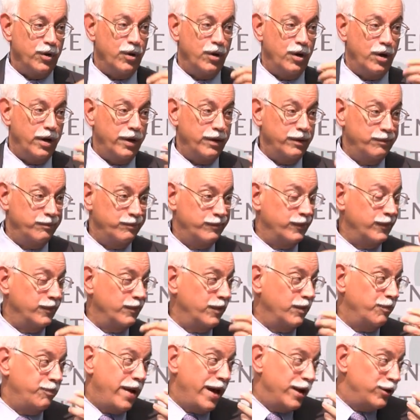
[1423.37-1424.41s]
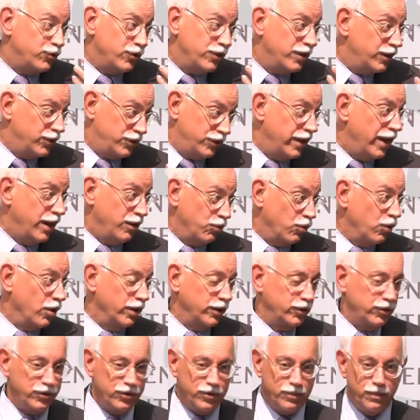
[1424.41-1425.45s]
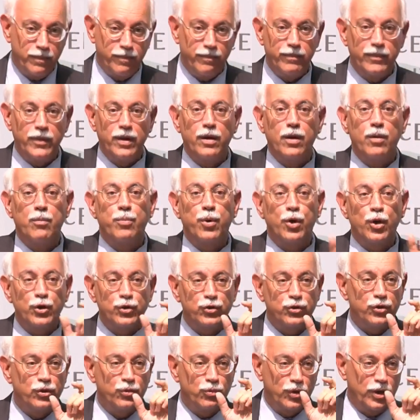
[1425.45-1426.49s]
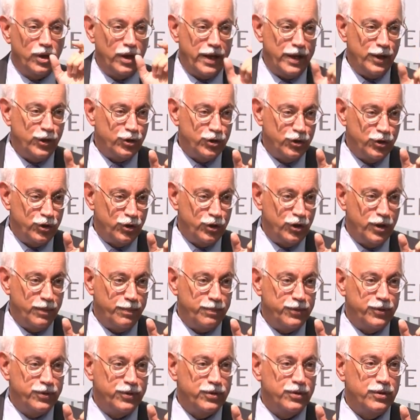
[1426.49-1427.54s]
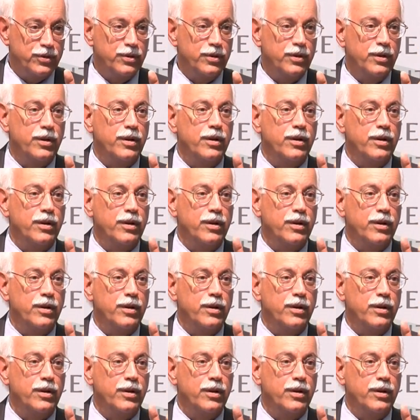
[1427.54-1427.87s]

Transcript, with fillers: on patronage networks, personal relationships